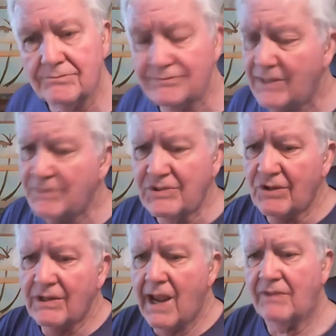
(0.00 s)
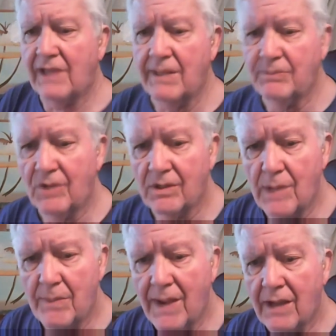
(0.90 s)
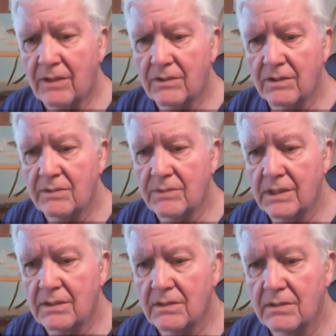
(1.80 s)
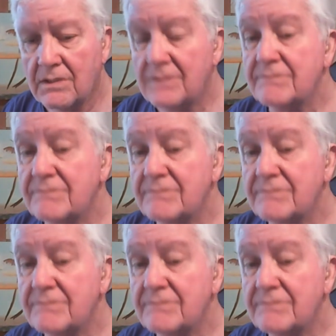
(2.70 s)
I'm sorry I have to keep turning my back to you, but you know,